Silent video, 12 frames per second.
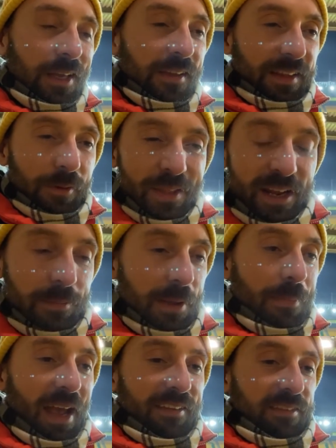They were then a bit
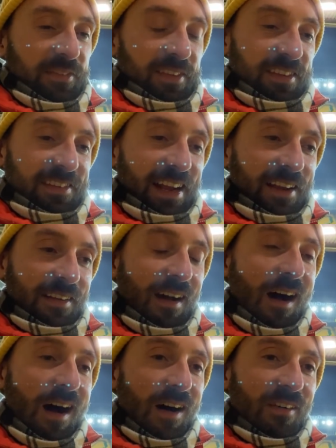passive in the second
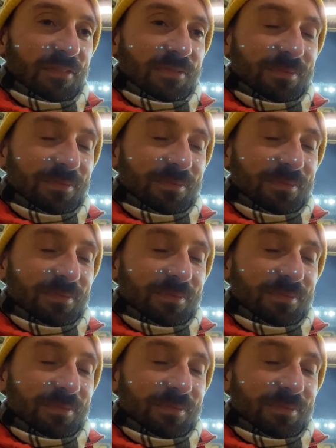half.